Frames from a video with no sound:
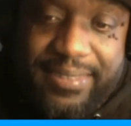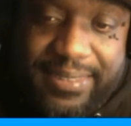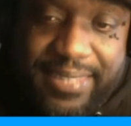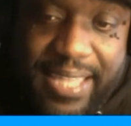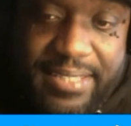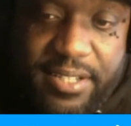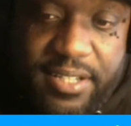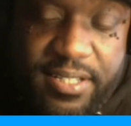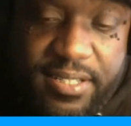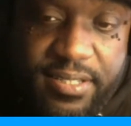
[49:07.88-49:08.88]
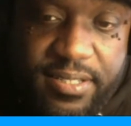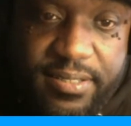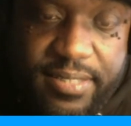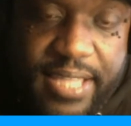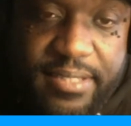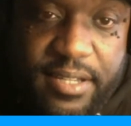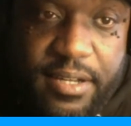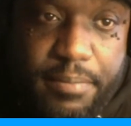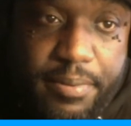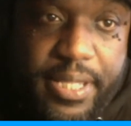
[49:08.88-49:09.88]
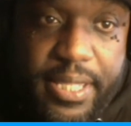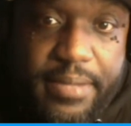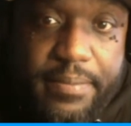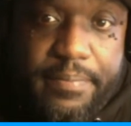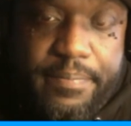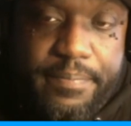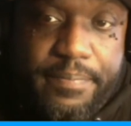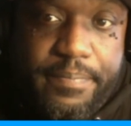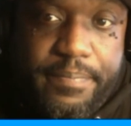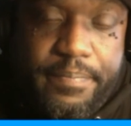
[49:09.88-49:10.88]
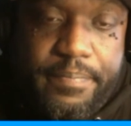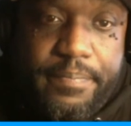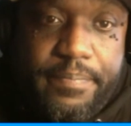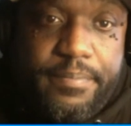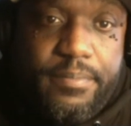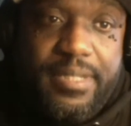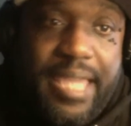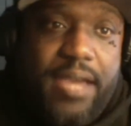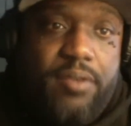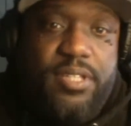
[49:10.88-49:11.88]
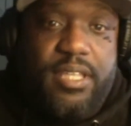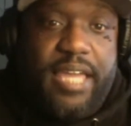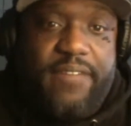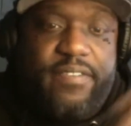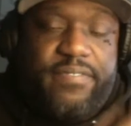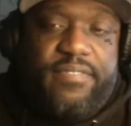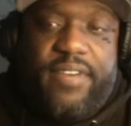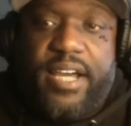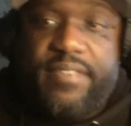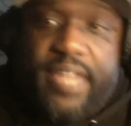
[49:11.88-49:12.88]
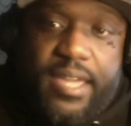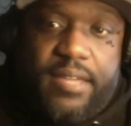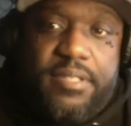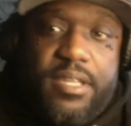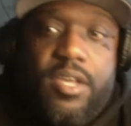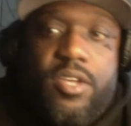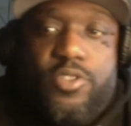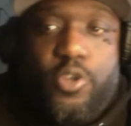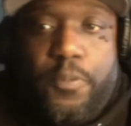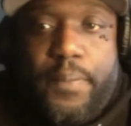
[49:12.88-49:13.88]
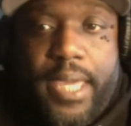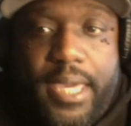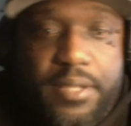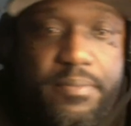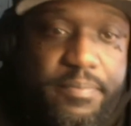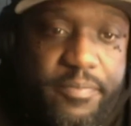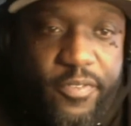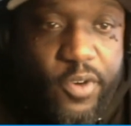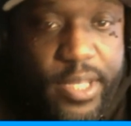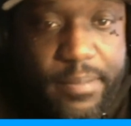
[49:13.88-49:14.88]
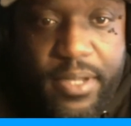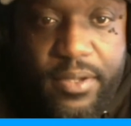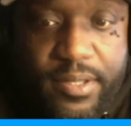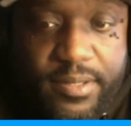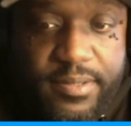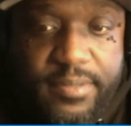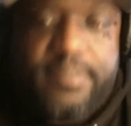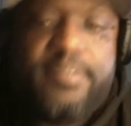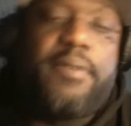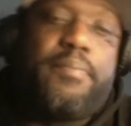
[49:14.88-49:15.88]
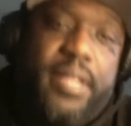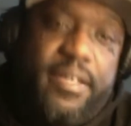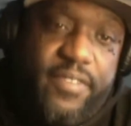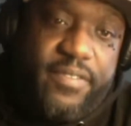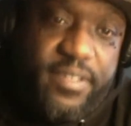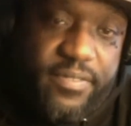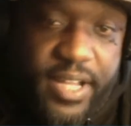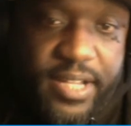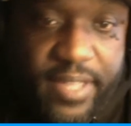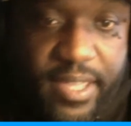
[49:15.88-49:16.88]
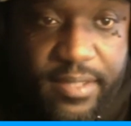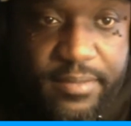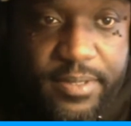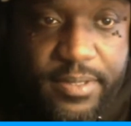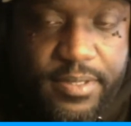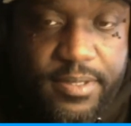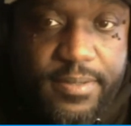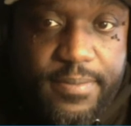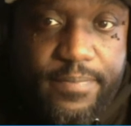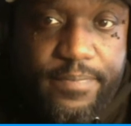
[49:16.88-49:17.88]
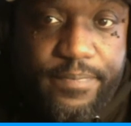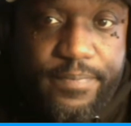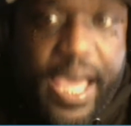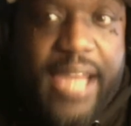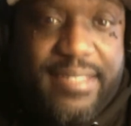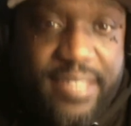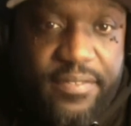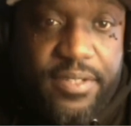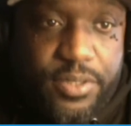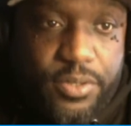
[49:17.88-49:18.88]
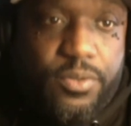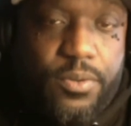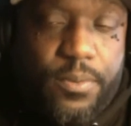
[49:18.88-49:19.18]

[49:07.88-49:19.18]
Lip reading: That's gonna bring him down to like 55 games. So you're paying him $40 million to play 55 games out of 72.